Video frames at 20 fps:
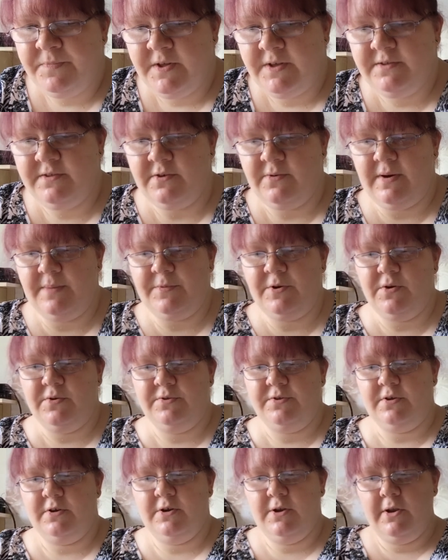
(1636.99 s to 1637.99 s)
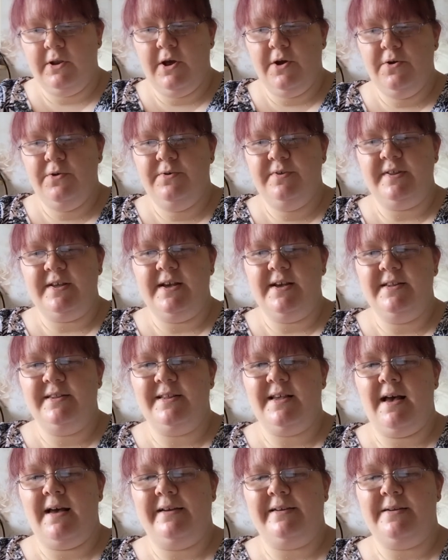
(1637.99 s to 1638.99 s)
so I'm going to close it
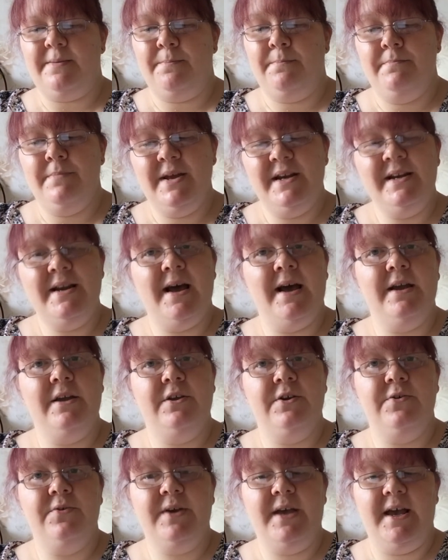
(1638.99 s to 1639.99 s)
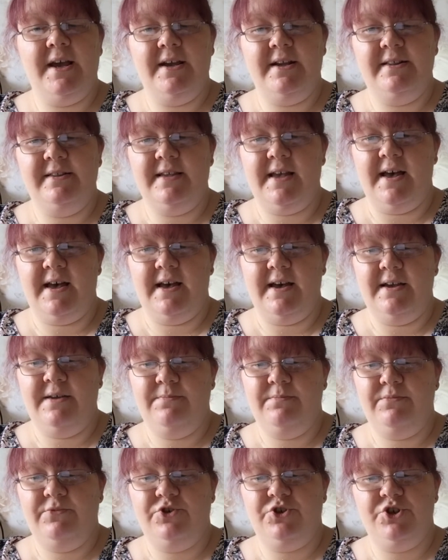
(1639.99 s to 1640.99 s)
at midnight UK
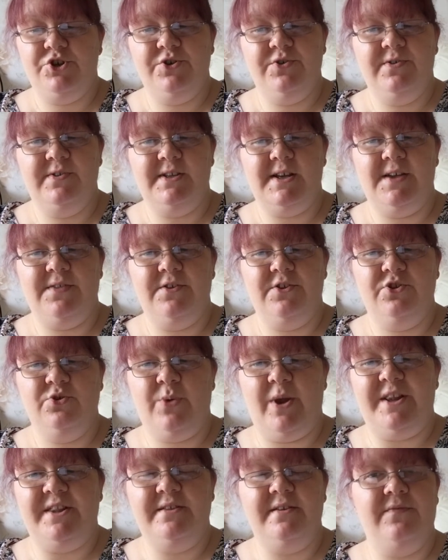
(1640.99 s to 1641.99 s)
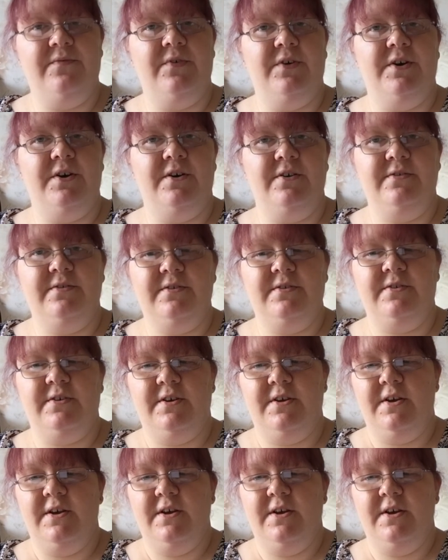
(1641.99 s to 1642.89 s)
time, Tuesday the 21st